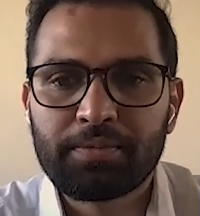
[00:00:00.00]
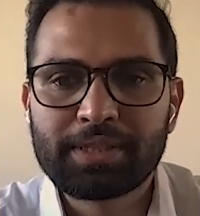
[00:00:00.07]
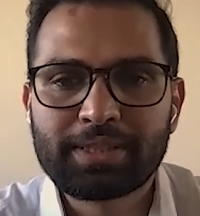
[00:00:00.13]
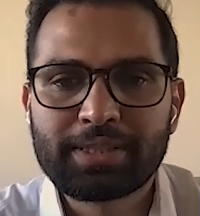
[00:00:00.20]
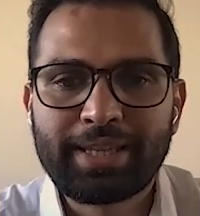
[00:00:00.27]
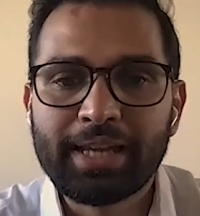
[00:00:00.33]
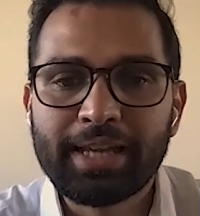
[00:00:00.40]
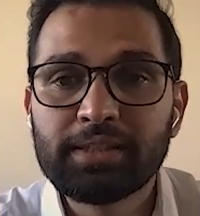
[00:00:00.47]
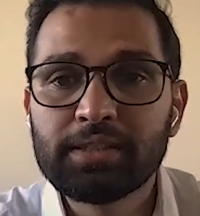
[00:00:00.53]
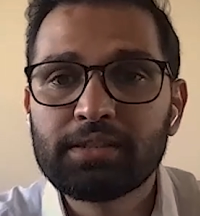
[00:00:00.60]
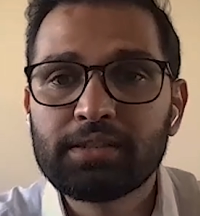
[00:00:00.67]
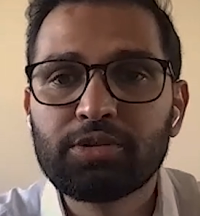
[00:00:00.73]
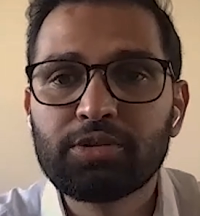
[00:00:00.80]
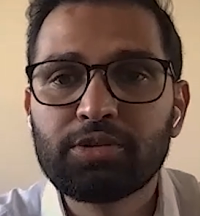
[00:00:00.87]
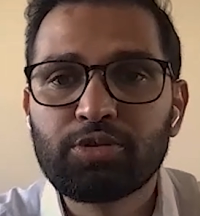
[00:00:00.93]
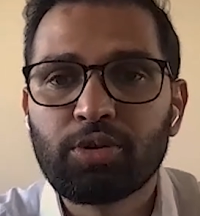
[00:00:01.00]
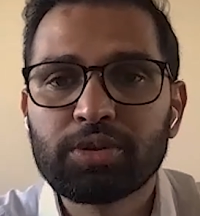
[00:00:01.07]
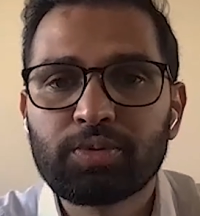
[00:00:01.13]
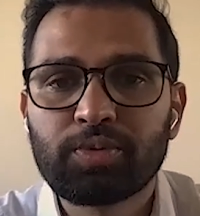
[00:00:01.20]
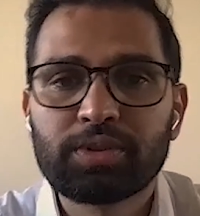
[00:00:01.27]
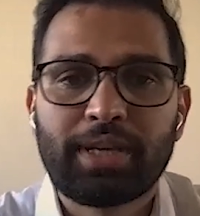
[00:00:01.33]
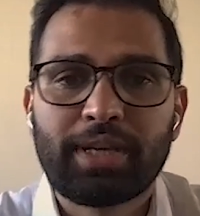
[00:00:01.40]
The scarcest
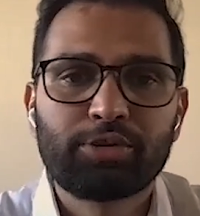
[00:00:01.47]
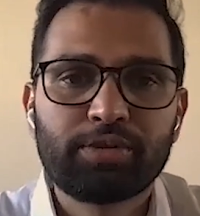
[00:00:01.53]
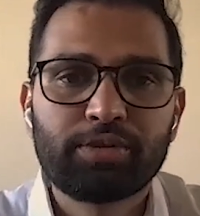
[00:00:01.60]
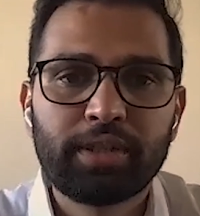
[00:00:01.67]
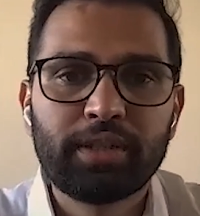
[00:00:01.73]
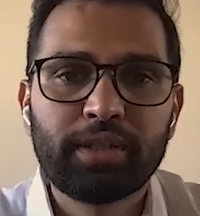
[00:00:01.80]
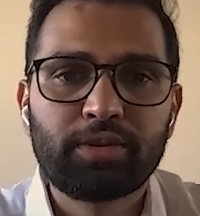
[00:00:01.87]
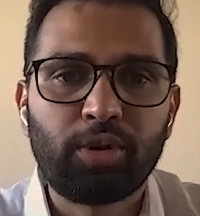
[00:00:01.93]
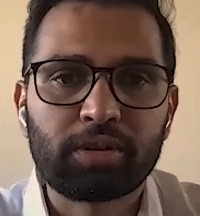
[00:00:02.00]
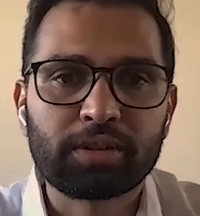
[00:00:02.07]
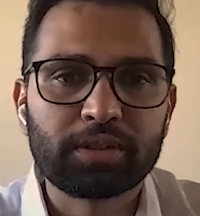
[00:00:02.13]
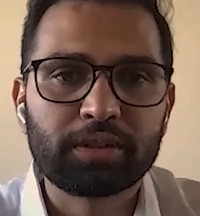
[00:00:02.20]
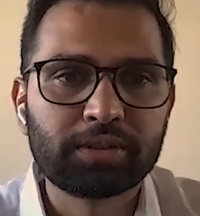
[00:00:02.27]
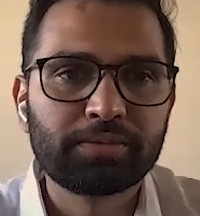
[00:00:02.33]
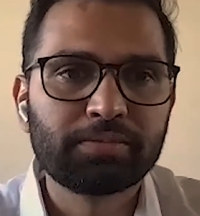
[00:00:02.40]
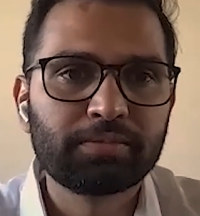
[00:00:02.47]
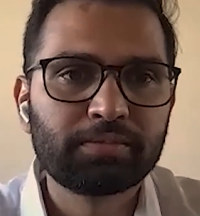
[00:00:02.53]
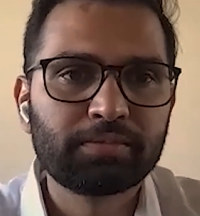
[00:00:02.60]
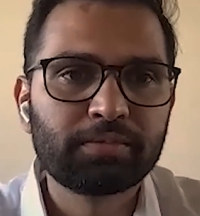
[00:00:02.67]
resource was actually doctors.